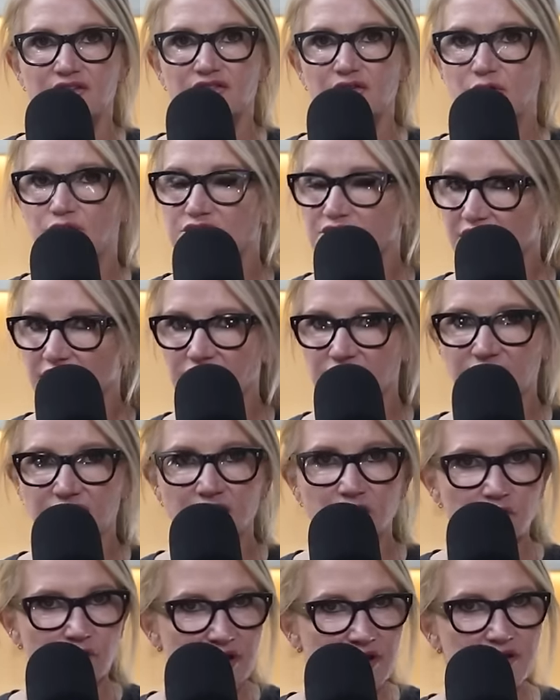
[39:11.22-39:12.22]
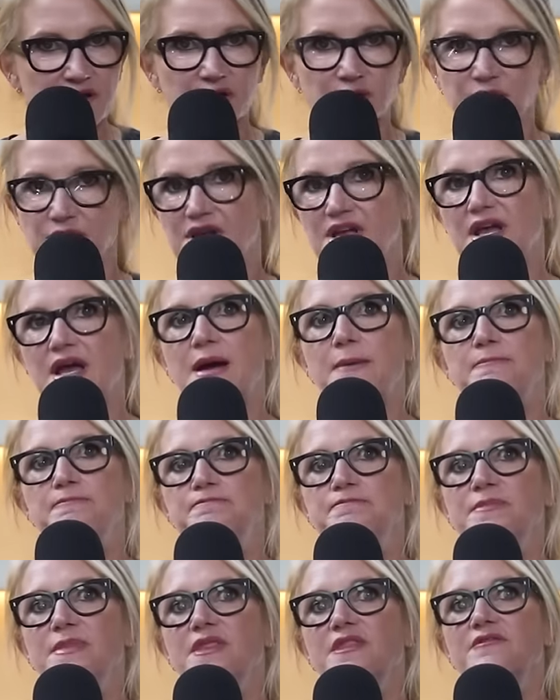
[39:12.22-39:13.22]
So just to quickly recap,
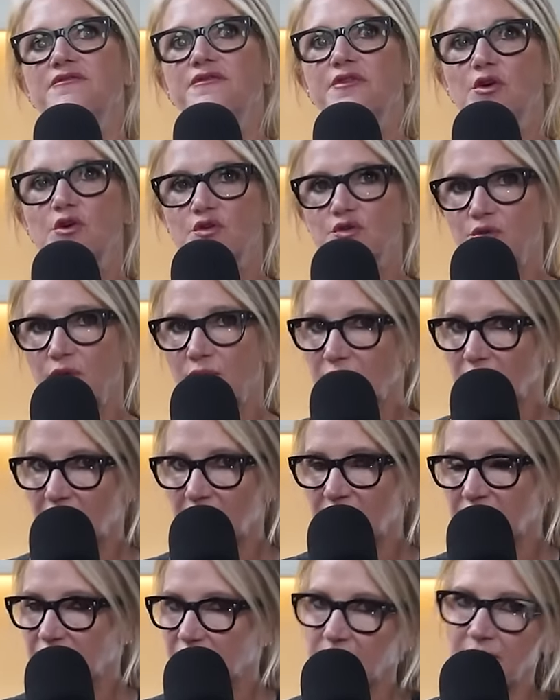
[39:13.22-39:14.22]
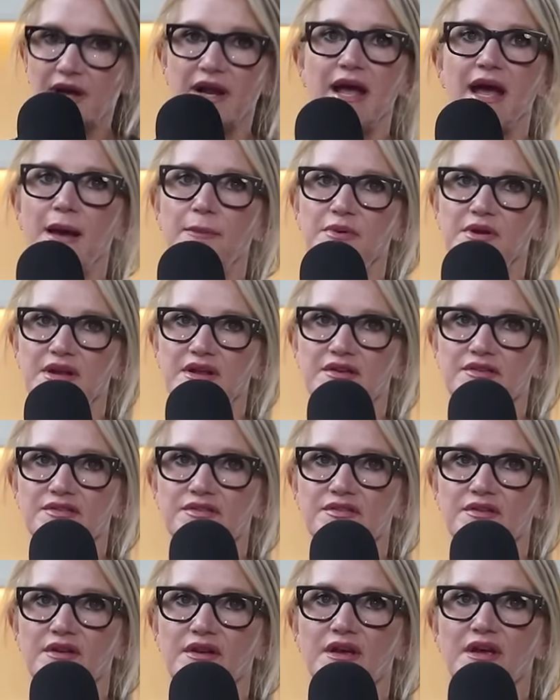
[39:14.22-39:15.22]
the first one was about
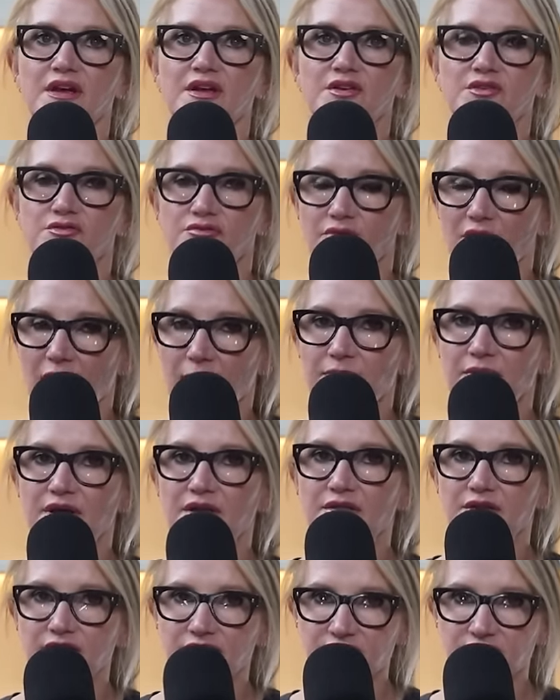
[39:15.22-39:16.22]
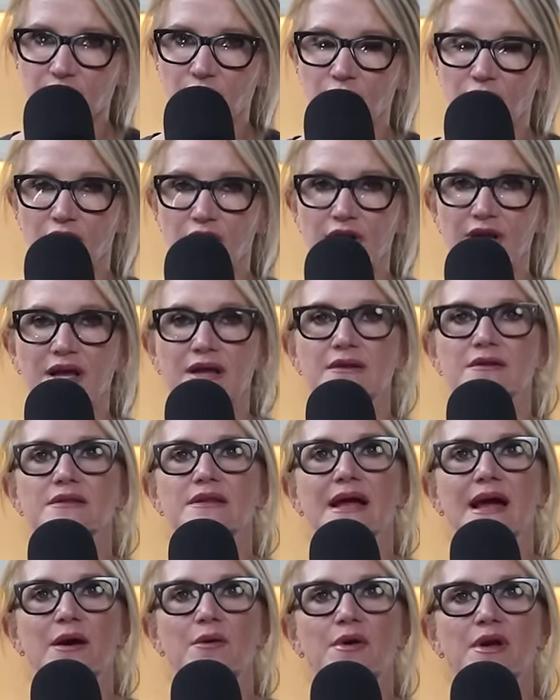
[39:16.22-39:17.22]
happiness, dropping the sword and
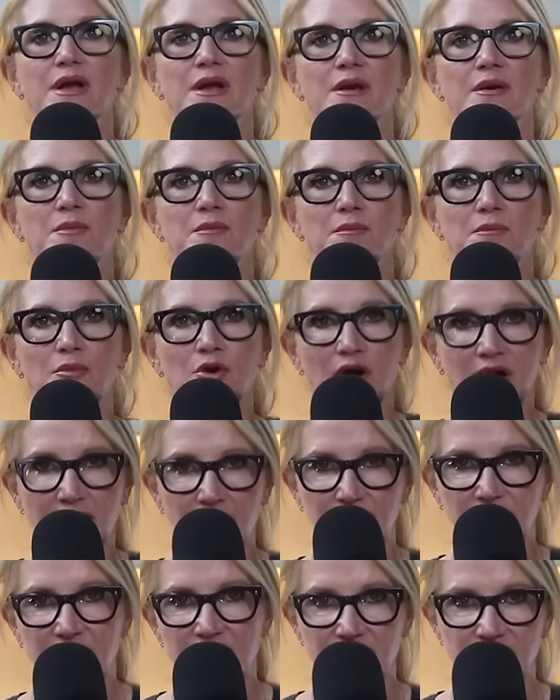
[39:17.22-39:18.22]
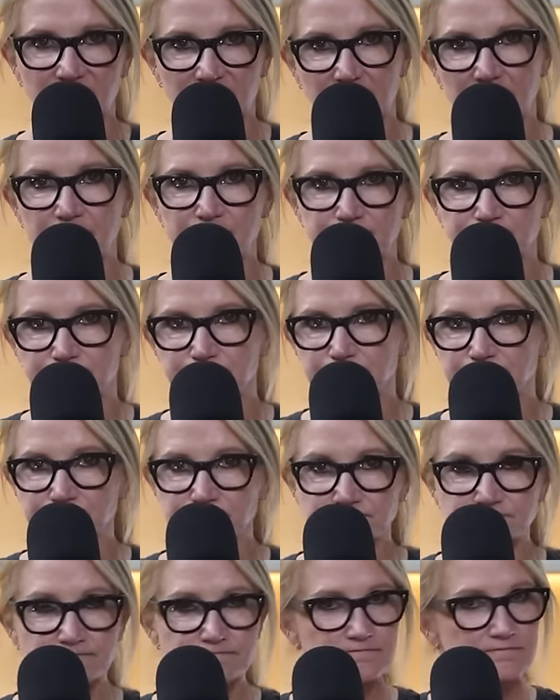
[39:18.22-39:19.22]
allowing more happiness in.
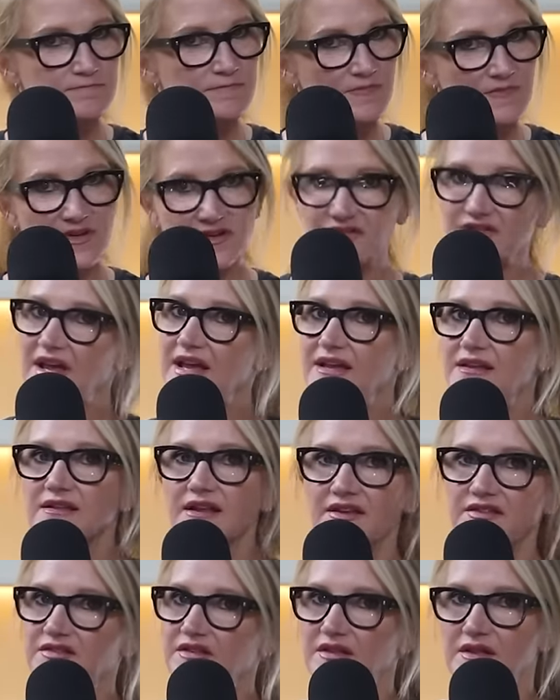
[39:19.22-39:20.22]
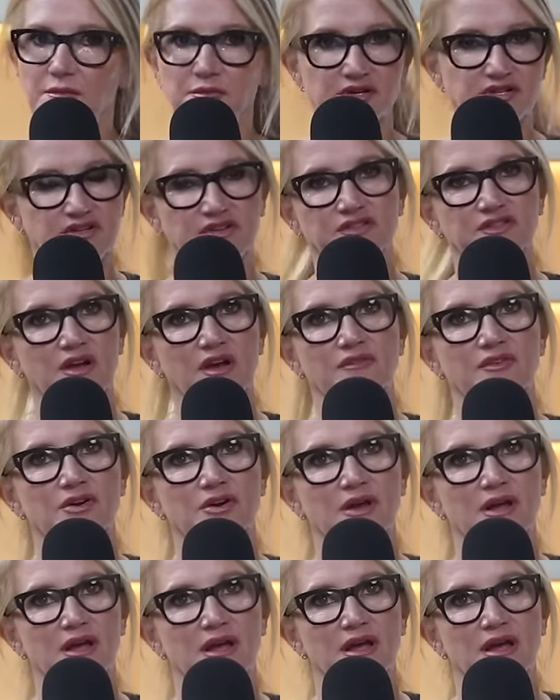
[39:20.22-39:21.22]
The second lesson that we just
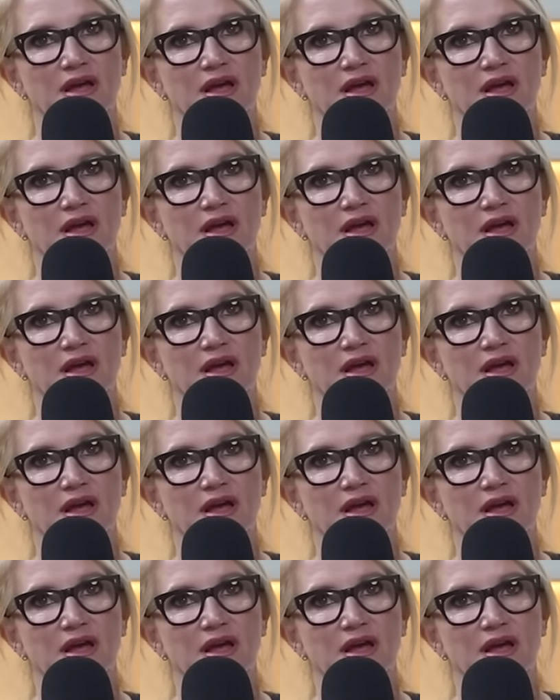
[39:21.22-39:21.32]
covered